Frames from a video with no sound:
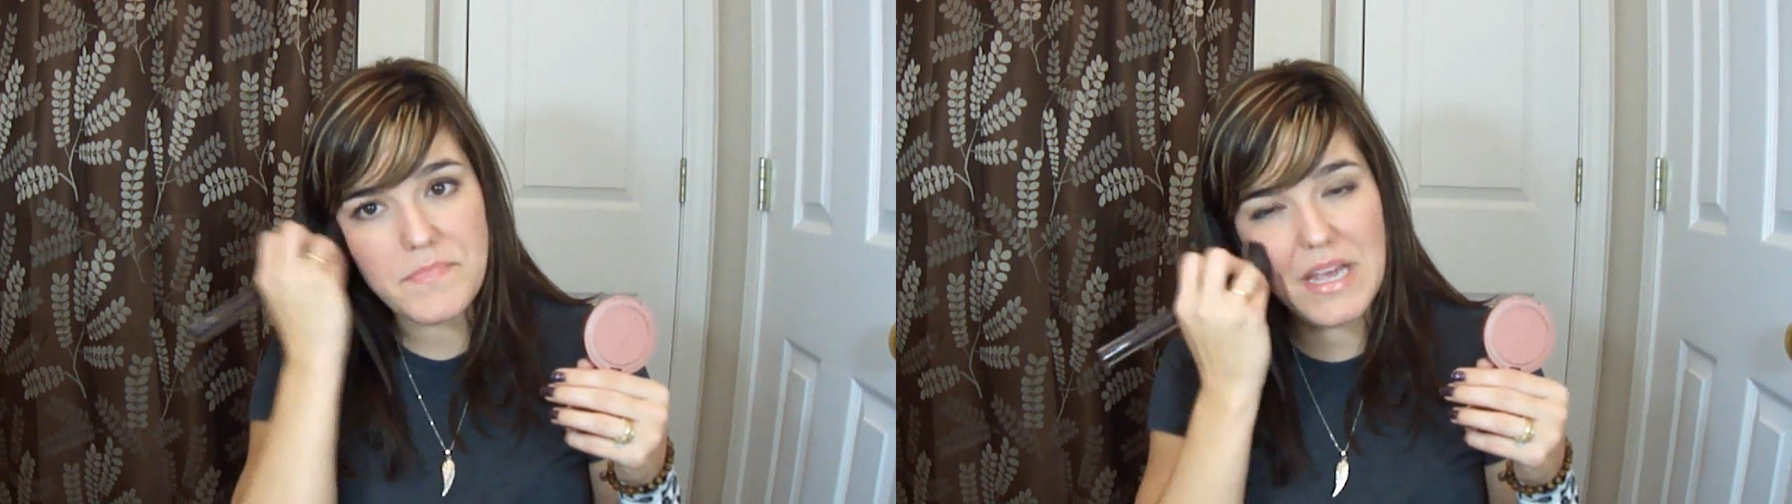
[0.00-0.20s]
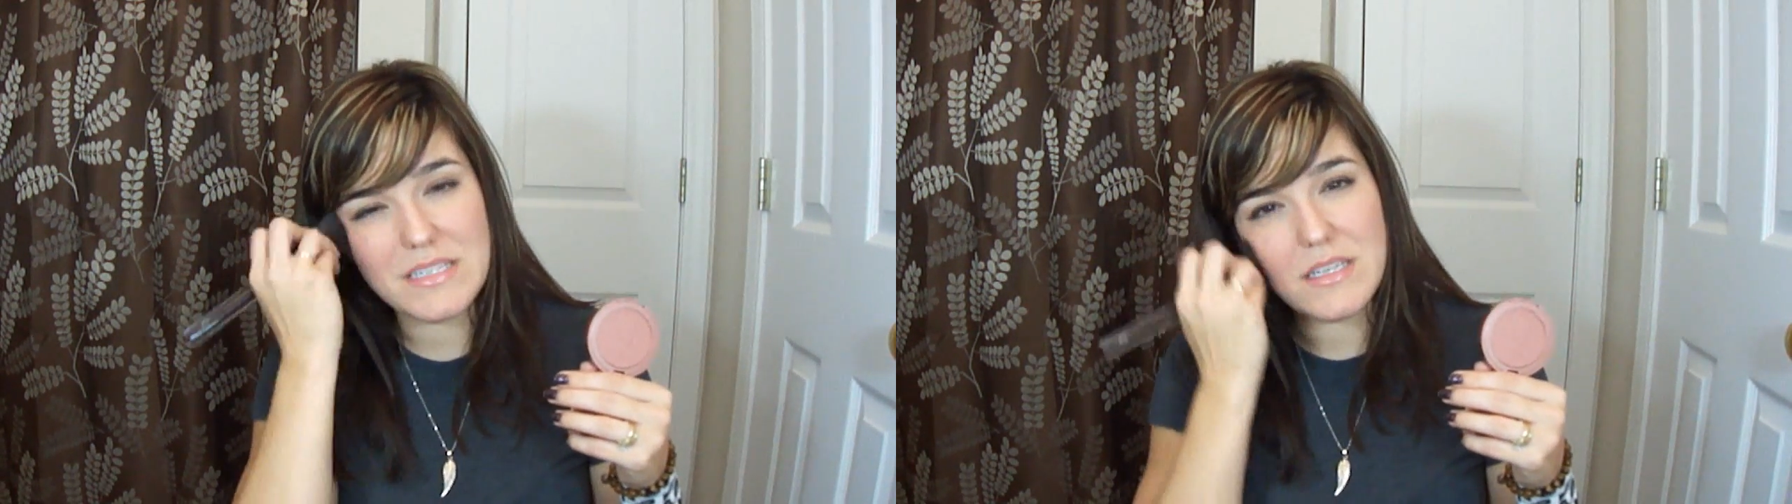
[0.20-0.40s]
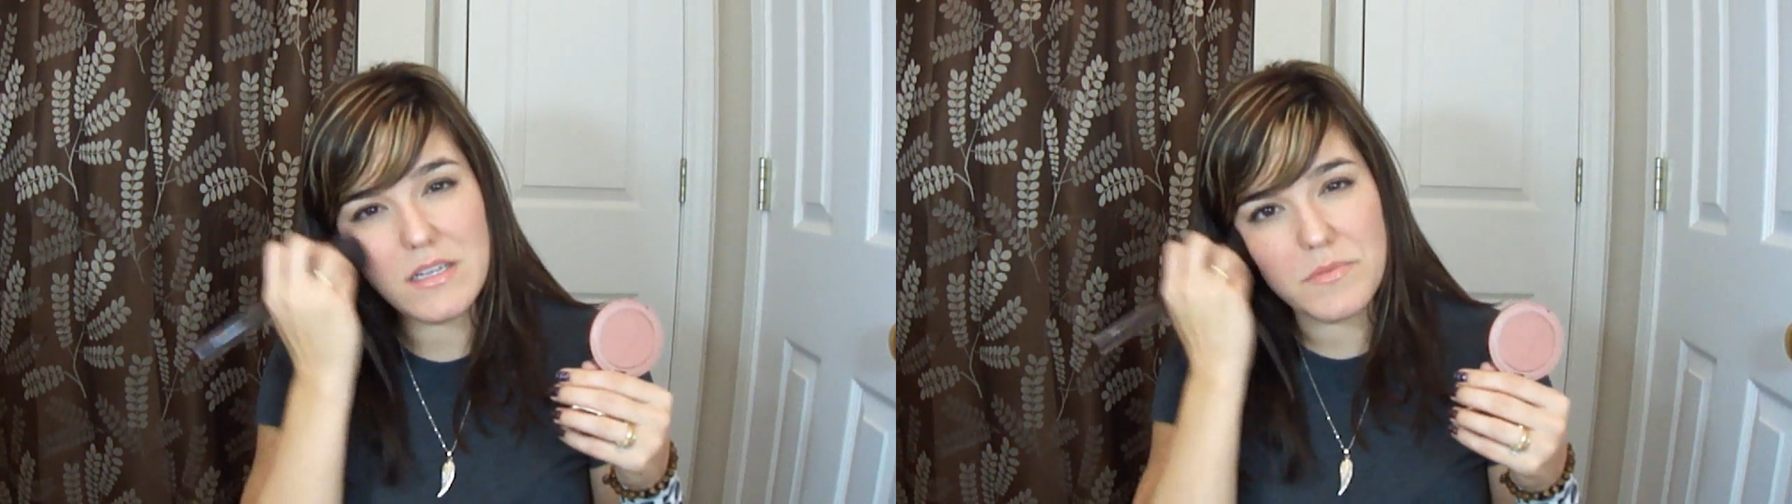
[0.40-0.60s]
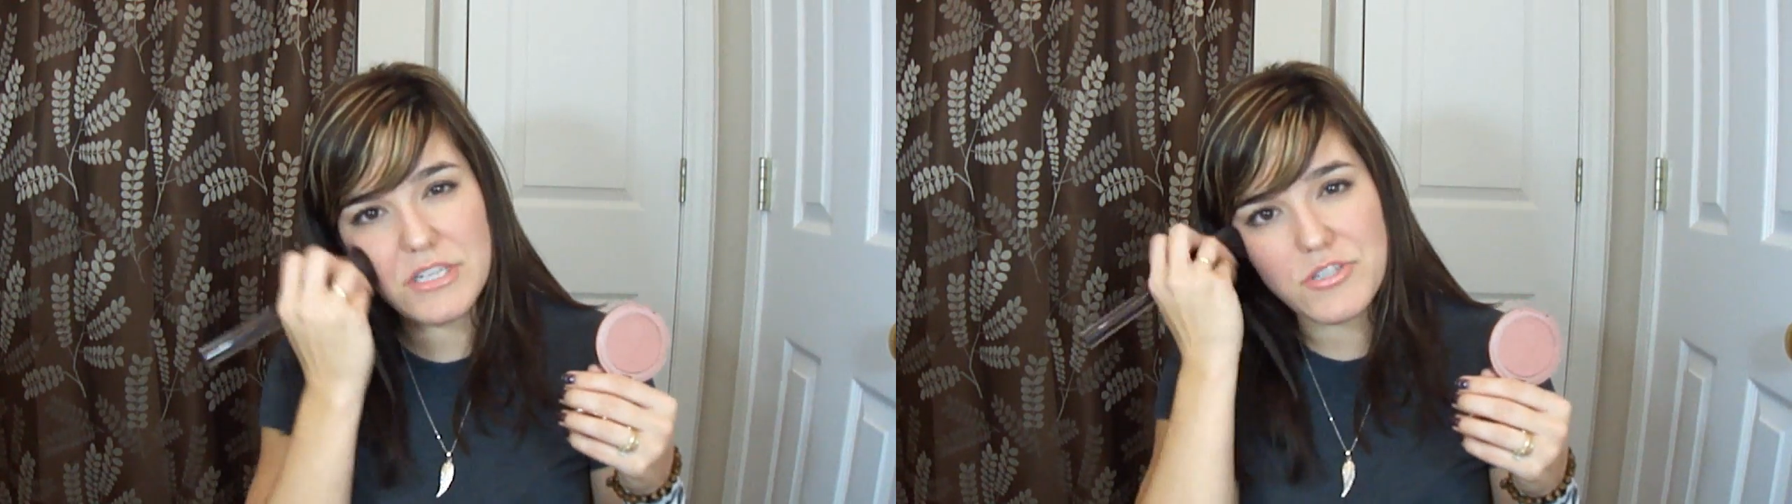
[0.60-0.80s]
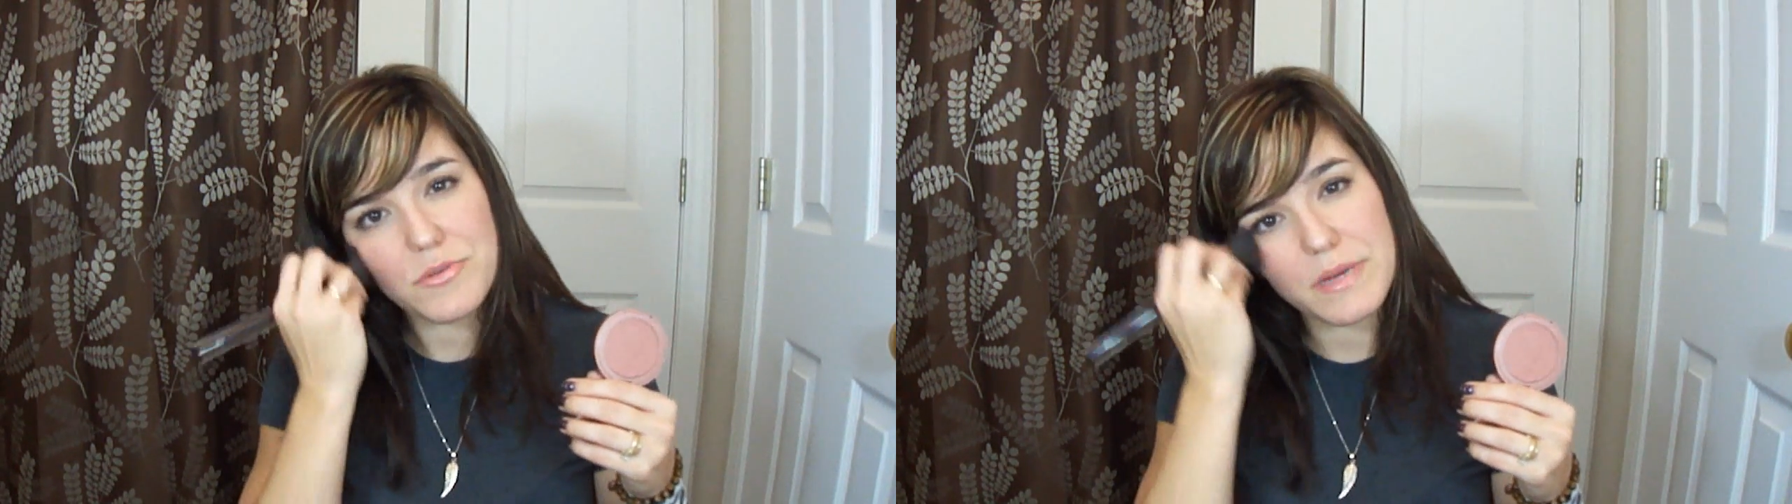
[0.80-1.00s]
It's a little
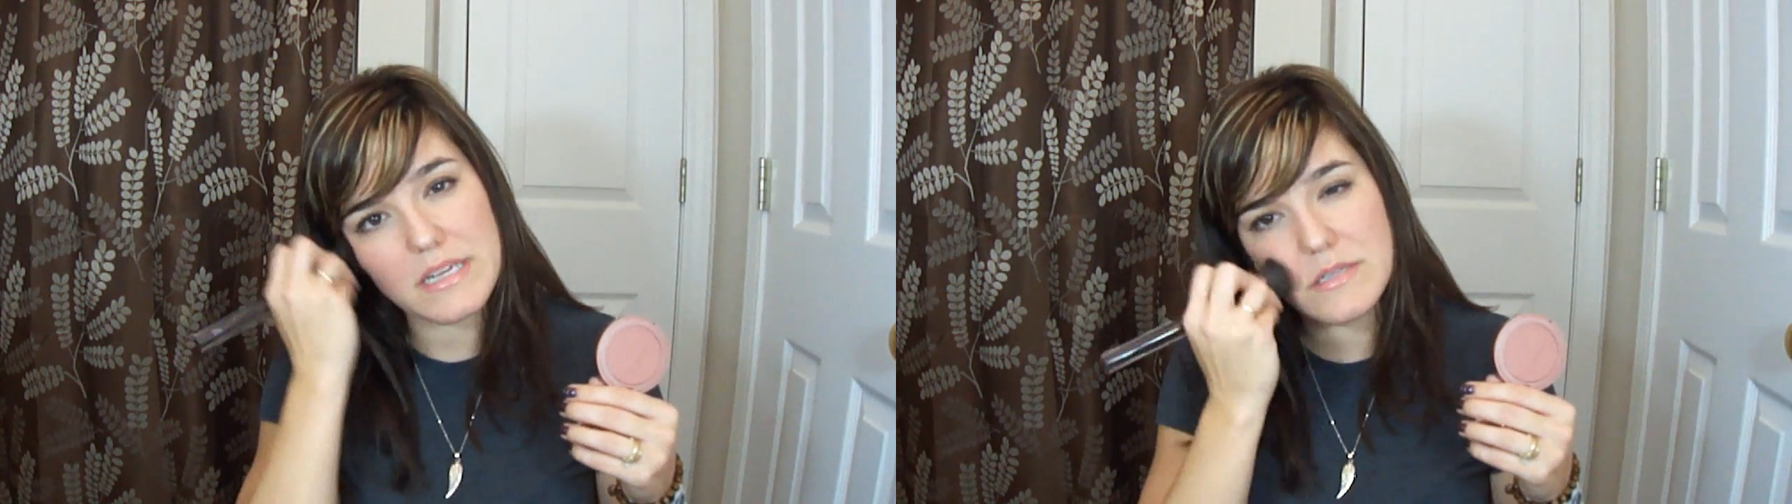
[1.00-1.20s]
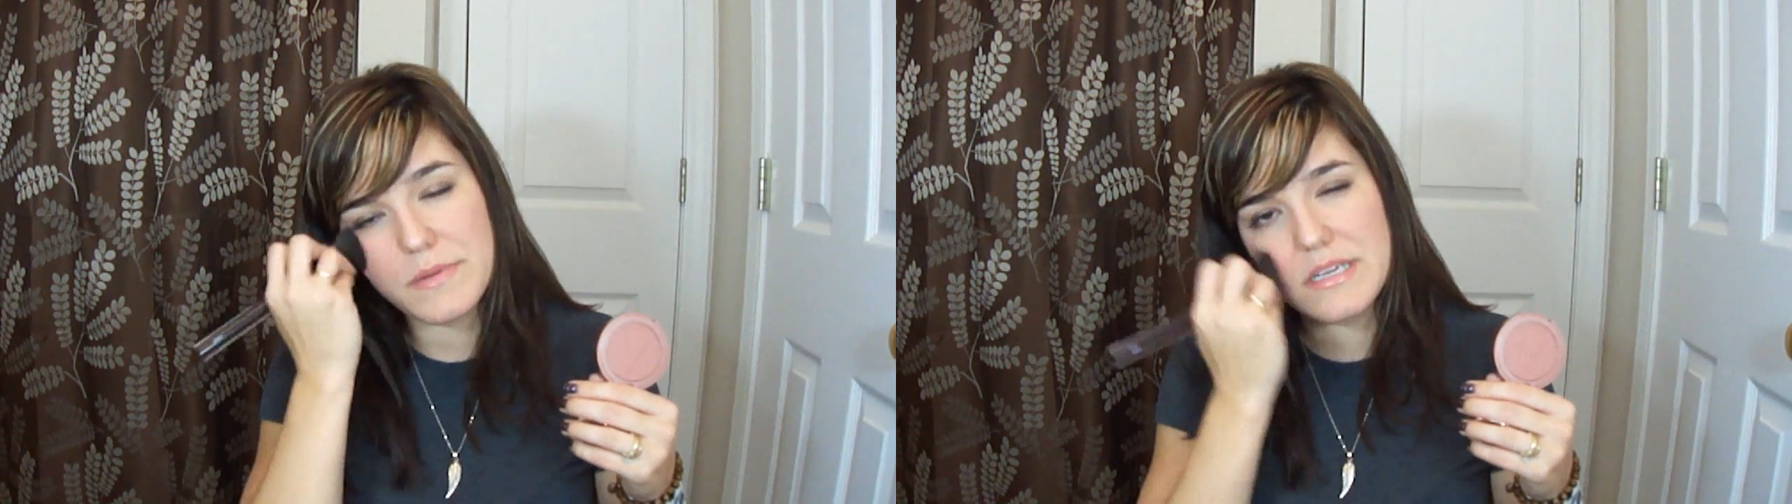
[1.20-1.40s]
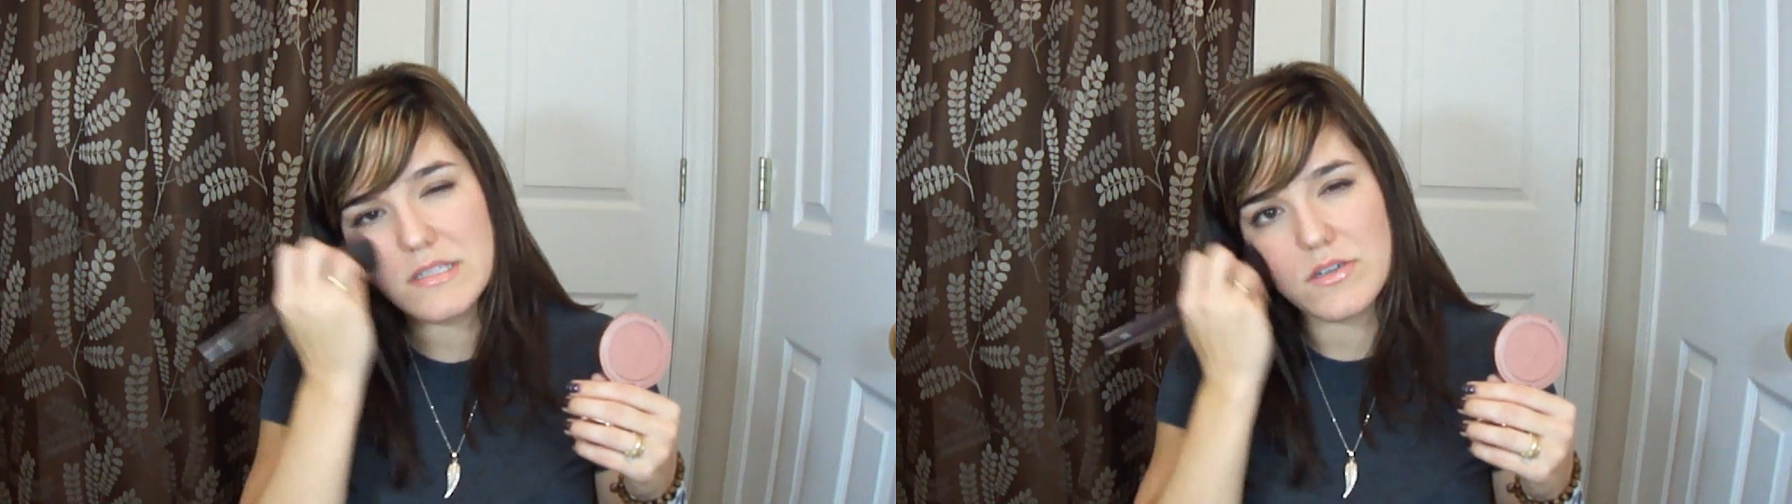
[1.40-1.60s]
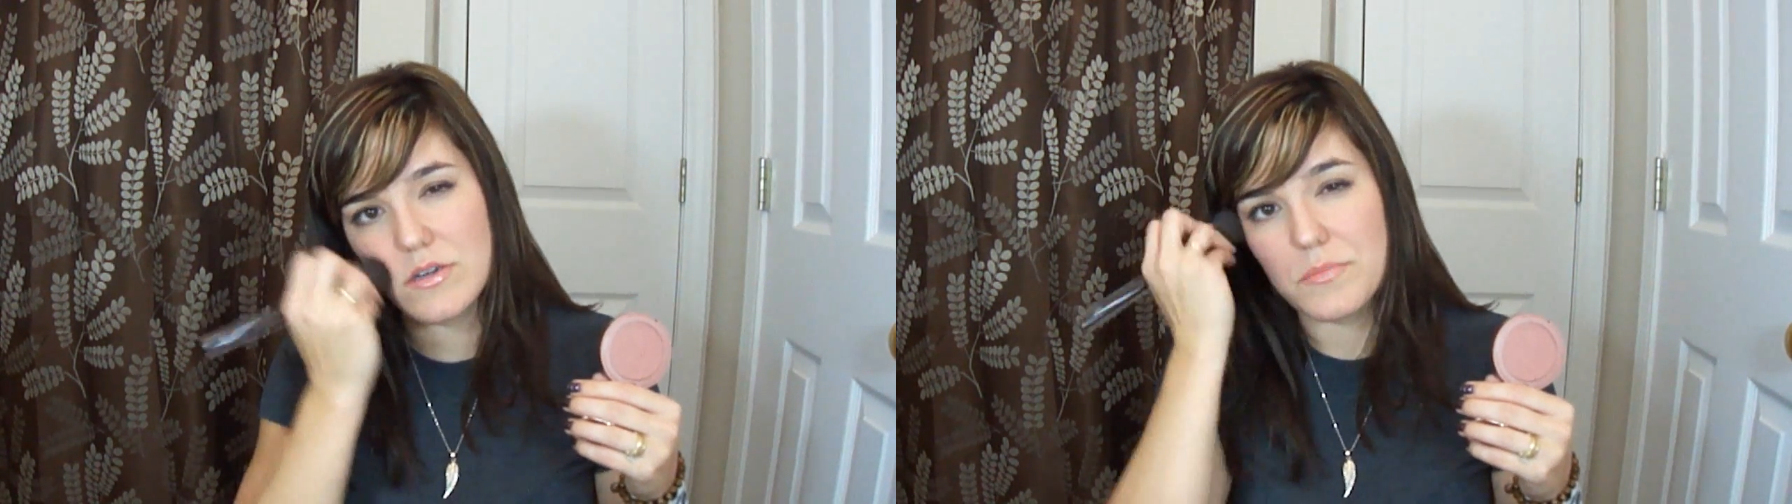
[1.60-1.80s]
bit too pink to be considered a